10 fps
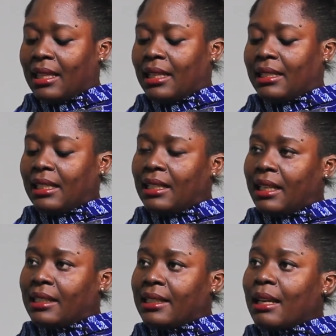And the
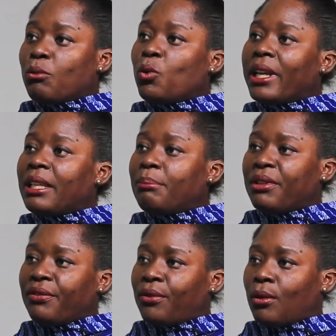deadlines come way
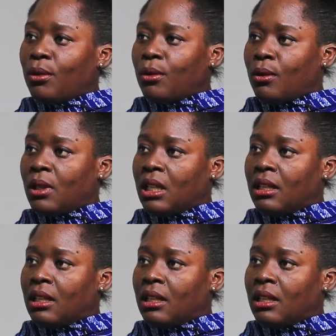before